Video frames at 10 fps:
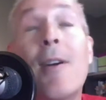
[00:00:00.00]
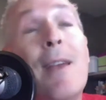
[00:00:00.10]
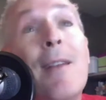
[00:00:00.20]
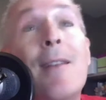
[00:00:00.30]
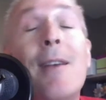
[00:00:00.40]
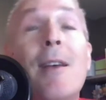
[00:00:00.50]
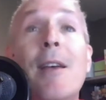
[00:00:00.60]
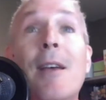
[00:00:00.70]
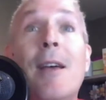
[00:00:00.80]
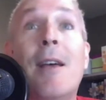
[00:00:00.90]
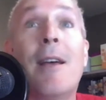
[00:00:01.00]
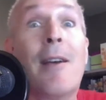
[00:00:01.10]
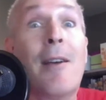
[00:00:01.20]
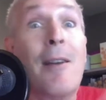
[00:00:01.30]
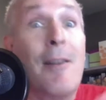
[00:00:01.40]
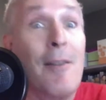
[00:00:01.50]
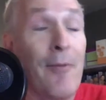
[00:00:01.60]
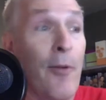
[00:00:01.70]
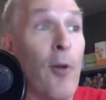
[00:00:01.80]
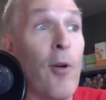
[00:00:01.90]
And
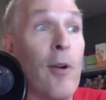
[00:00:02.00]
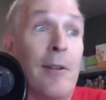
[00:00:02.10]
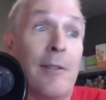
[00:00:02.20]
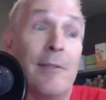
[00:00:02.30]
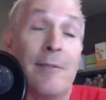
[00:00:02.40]
for,